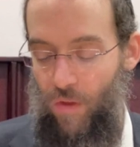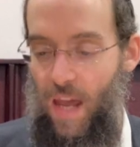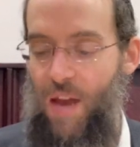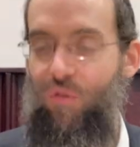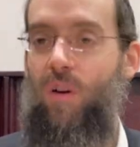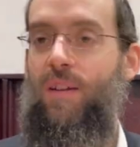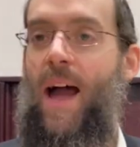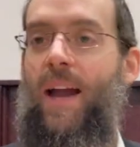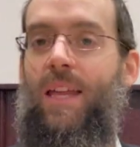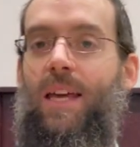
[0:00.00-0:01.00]
if they're
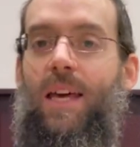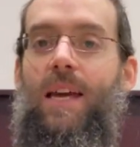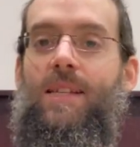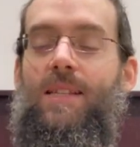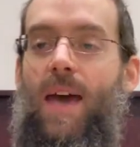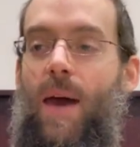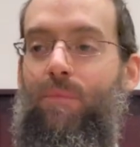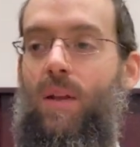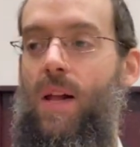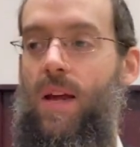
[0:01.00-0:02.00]
not going to
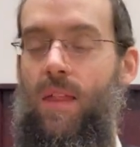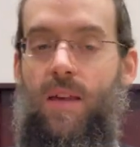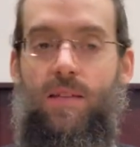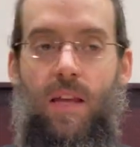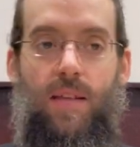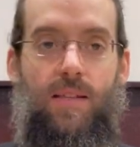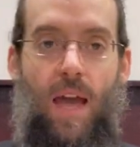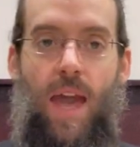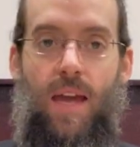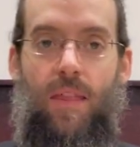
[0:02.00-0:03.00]
accept this that he's
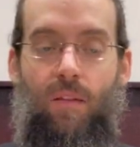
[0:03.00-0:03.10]
saying,